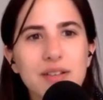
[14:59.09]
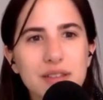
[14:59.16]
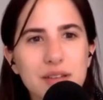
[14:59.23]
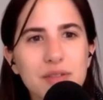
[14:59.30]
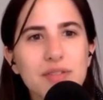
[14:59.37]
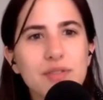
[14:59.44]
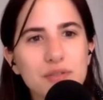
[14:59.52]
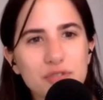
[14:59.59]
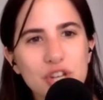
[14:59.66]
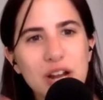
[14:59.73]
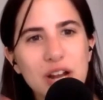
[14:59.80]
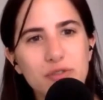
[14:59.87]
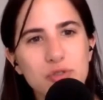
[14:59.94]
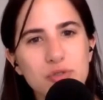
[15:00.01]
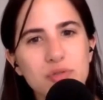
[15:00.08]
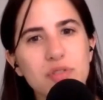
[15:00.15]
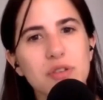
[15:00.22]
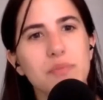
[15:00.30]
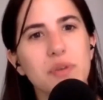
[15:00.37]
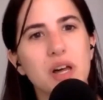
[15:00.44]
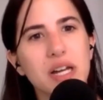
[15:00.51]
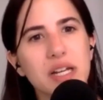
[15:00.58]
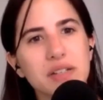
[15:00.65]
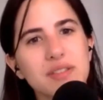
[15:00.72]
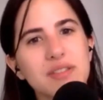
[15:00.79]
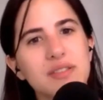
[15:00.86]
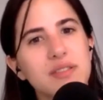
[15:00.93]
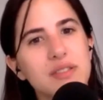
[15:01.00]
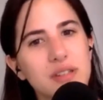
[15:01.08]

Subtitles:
the sort of general compliance